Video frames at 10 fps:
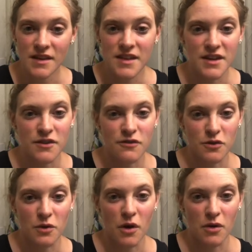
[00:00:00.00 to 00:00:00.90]
Thank you
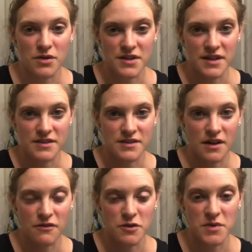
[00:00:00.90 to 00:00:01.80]
for taking
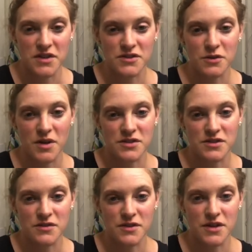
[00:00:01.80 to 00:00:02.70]
a few minutes to watch
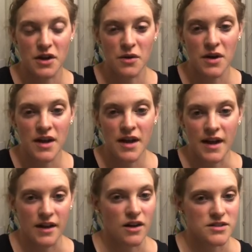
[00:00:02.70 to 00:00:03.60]
this video
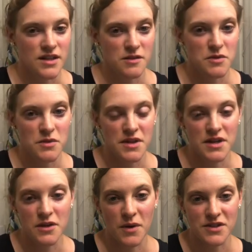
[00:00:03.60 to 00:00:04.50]
and contact me with
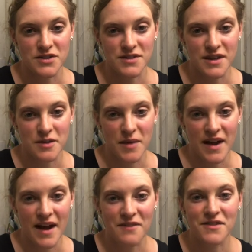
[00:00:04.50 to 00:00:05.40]
any questions that you might
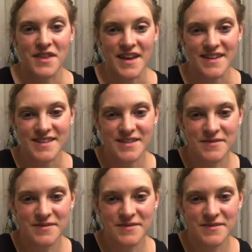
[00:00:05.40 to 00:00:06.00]
have. Thanks.